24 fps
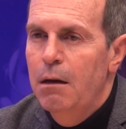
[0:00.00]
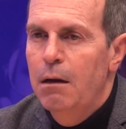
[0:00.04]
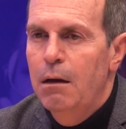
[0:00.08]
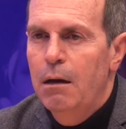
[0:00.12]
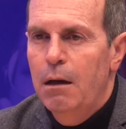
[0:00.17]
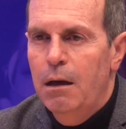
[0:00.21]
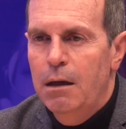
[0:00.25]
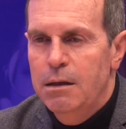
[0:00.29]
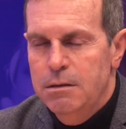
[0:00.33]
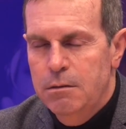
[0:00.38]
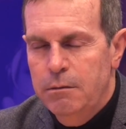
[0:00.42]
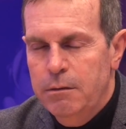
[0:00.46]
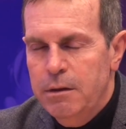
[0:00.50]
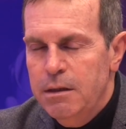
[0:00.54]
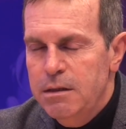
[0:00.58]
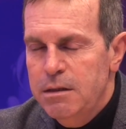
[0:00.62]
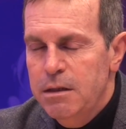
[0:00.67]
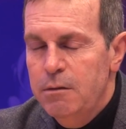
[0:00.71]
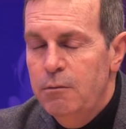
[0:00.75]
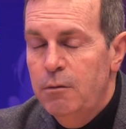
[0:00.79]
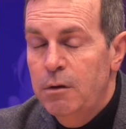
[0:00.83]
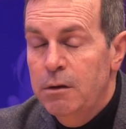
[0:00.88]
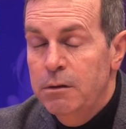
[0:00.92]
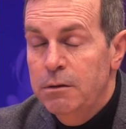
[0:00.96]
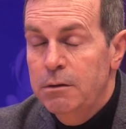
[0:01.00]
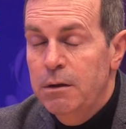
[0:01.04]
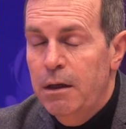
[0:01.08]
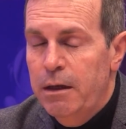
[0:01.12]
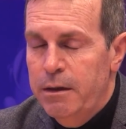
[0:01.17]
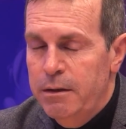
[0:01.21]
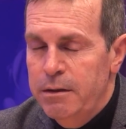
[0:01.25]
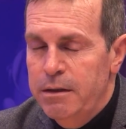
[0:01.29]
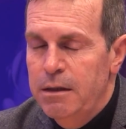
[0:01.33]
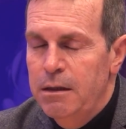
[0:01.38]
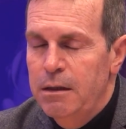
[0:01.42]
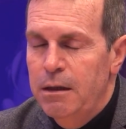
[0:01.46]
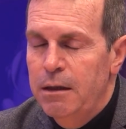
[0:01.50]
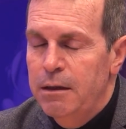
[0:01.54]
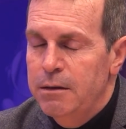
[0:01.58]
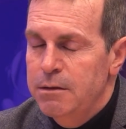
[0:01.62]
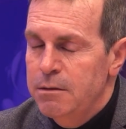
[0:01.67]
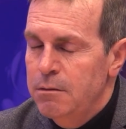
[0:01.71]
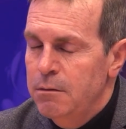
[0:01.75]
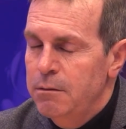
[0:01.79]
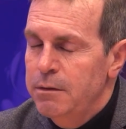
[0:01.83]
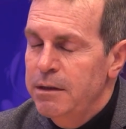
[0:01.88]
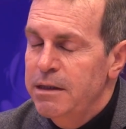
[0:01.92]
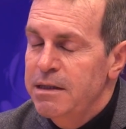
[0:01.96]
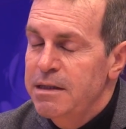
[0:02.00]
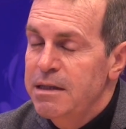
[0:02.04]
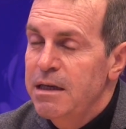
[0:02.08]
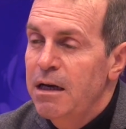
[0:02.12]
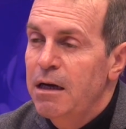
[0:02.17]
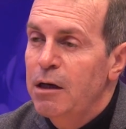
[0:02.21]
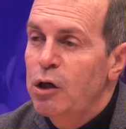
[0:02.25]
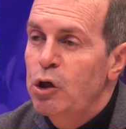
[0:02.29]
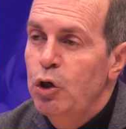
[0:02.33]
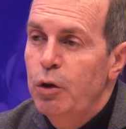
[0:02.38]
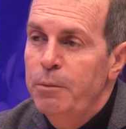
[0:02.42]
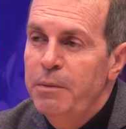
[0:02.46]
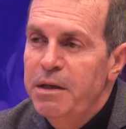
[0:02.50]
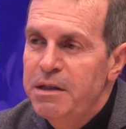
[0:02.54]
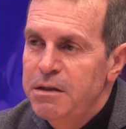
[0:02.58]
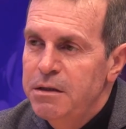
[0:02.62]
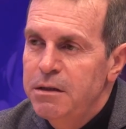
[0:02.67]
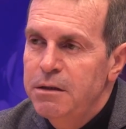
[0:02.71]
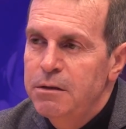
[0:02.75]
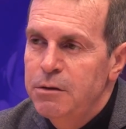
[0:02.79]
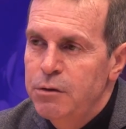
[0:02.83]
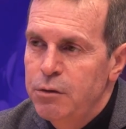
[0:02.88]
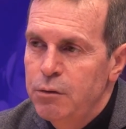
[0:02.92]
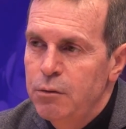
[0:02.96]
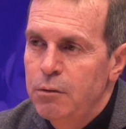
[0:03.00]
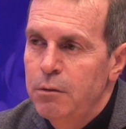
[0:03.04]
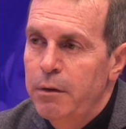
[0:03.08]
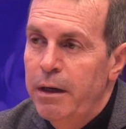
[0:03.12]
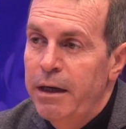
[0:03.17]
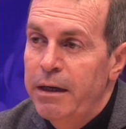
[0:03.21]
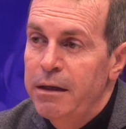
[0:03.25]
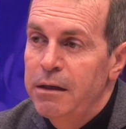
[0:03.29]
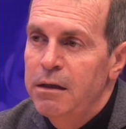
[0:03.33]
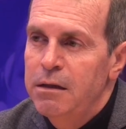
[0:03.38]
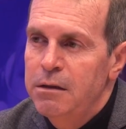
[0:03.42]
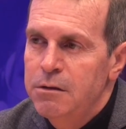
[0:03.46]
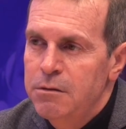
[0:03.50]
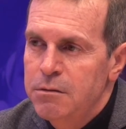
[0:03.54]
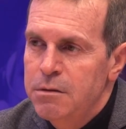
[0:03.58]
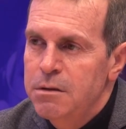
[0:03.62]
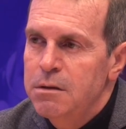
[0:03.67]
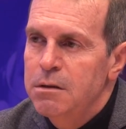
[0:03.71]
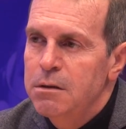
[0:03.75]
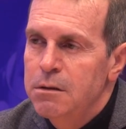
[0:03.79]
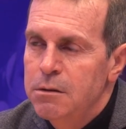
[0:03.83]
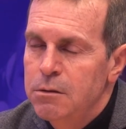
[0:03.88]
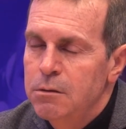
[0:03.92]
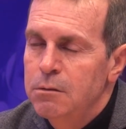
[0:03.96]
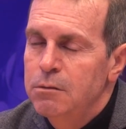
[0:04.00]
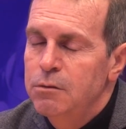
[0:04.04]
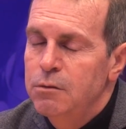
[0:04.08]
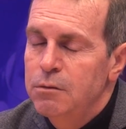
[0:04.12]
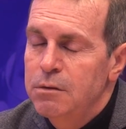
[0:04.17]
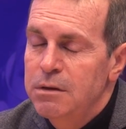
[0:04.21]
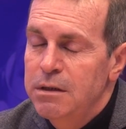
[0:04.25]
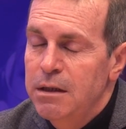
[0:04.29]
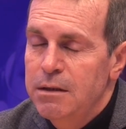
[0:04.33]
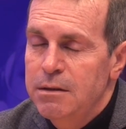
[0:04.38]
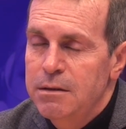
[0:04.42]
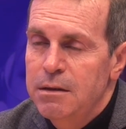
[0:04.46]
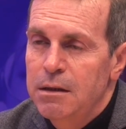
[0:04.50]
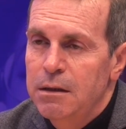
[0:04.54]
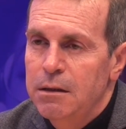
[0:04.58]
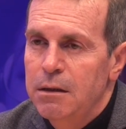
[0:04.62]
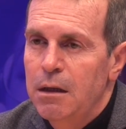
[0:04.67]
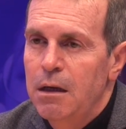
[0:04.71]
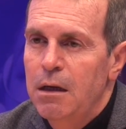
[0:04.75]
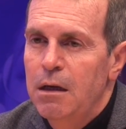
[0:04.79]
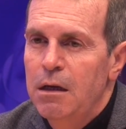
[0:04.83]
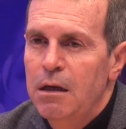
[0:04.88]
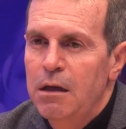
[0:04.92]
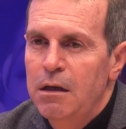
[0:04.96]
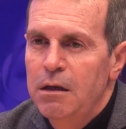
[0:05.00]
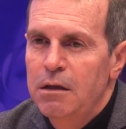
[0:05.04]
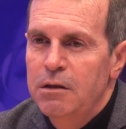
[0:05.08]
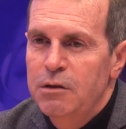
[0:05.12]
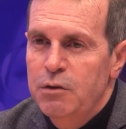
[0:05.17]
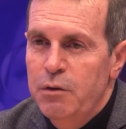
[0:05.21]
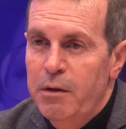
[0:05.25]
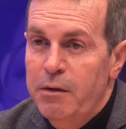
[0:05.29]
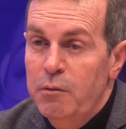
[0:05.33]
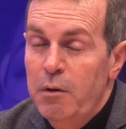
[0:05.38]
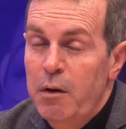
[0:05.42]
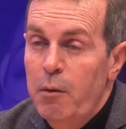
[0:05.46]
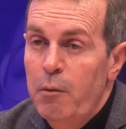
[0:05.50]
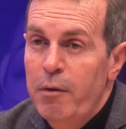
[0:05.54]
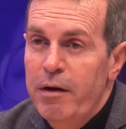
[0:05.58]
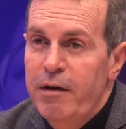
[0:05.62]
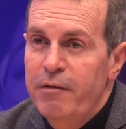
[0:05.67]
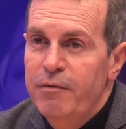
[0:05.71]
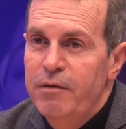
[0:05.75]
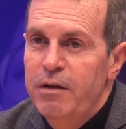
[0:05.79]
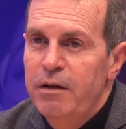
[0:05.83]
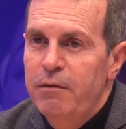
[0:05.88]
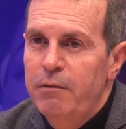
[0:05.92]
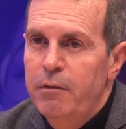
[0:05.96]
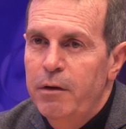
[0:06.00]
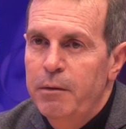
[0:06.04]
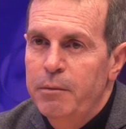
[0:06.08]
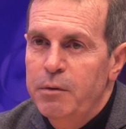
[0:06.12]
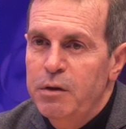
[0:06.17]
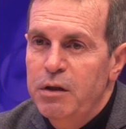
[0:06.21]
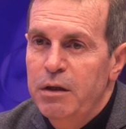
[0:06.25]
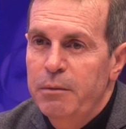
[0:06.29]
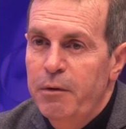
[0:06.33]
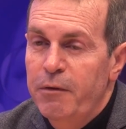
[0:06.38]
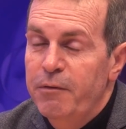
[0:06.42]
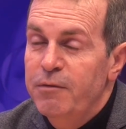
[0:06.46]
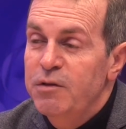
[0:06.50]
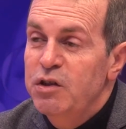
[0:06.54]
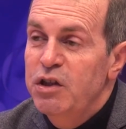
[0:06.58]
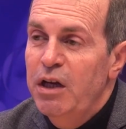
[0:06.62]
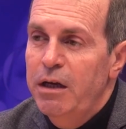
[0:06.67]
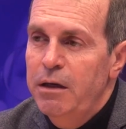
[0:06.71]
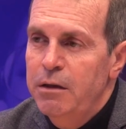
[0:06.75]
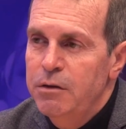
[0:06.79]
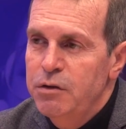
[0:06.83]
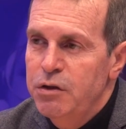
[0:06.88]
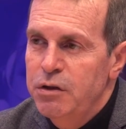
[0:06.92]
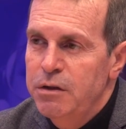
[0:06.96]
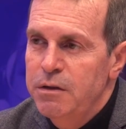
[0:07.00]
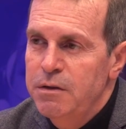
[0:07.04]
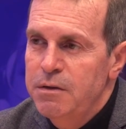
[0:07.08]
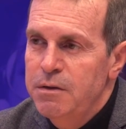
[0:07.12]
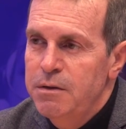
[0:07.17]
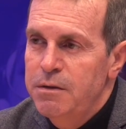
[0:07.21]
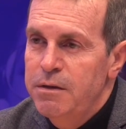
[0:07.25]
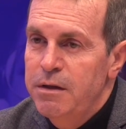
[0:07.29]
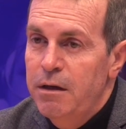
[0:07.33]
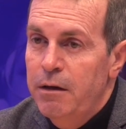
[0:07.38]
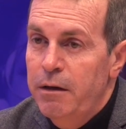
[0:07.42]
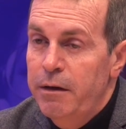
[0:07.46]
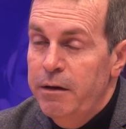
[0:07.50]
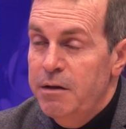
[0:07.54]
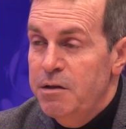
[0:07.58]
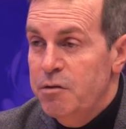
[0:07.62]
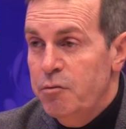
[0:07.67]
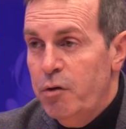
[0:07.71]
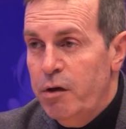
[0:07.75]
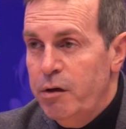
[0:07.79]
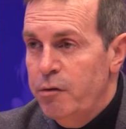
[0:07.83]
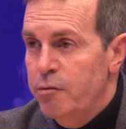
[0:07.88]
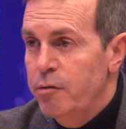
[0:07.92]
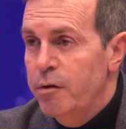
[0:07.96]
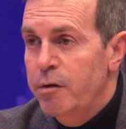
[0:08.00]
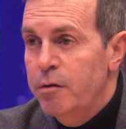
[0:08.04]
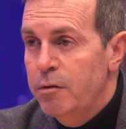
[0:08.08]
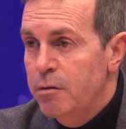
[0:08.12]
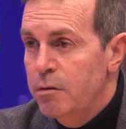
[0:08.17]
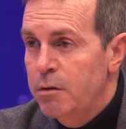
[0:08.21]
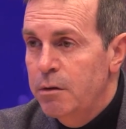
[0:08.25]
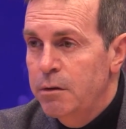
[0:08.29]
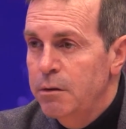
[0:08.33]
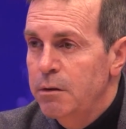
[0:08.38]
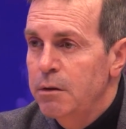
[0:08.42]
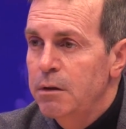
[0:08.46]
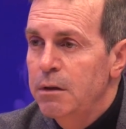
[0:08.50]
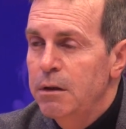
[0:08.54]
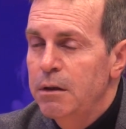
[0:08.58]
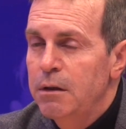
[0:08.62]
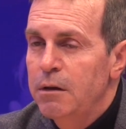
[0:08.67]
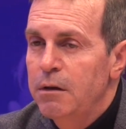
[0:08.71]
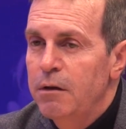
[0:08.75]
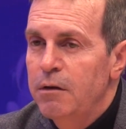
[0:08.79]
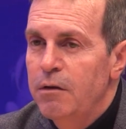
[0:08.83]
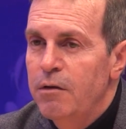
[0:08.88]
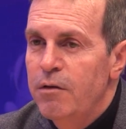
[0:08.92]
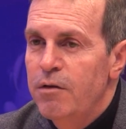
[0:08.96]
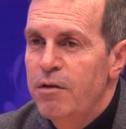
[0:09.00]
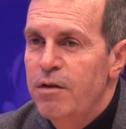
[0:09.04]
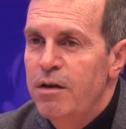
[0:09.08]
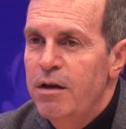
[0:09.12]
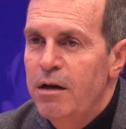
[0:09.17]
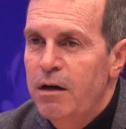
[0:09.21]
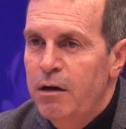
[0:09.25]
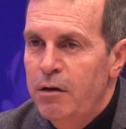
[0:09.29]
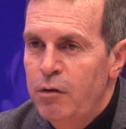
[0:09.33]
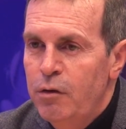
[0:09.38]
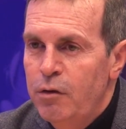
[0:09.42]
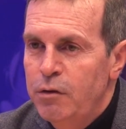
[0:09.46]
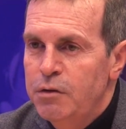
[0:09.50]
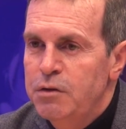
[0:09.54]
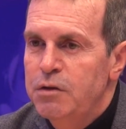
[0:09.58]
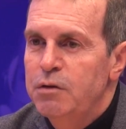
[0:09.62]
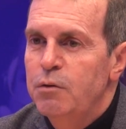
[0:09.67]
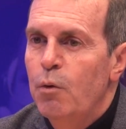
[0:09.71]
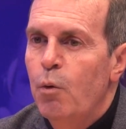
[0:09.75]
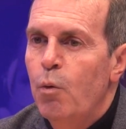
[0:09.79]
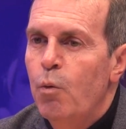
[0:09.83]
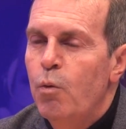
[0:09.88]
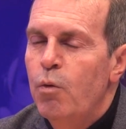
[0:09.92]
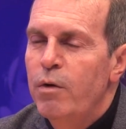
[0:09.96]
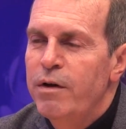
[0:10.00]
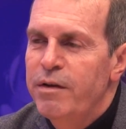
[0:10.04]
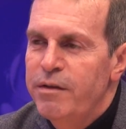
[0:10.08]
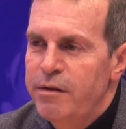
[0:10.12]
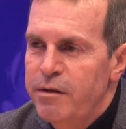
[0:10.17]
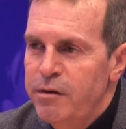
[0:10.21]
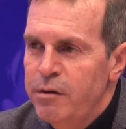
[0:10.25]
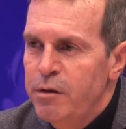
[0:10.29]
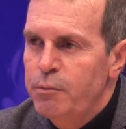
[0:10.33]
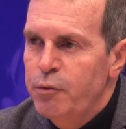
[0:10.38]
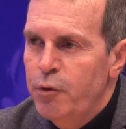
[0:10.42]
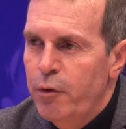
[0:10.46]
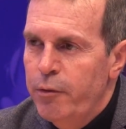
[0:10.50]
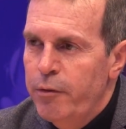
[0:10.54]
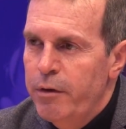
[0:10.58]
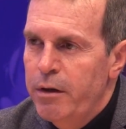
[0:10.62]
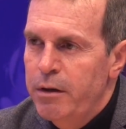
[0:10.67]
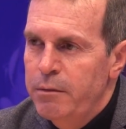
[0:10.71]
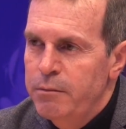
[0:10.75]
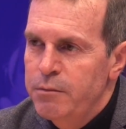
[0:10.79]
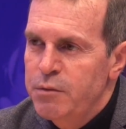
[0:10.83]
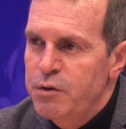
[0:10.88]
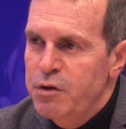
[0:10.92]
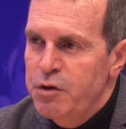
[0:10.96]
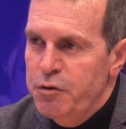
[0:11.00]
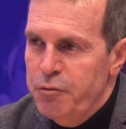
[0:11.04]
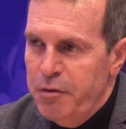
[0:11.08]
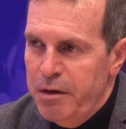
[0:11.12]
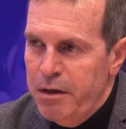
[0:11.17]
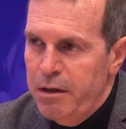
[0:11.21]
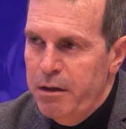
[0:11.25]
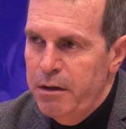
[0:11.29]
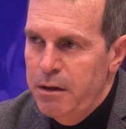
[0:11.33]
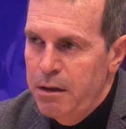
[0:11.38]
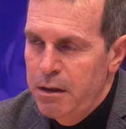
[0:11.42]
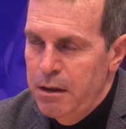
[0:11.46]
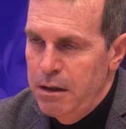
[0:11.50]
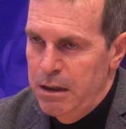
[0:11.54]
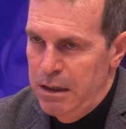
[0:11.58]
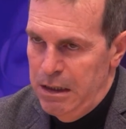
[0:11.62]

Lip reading: as long as they want, i.e. as long as they are committed to and interested to test that. So that's why we have developed a couple of challenges. They are extracurricular. They are not within the program strictly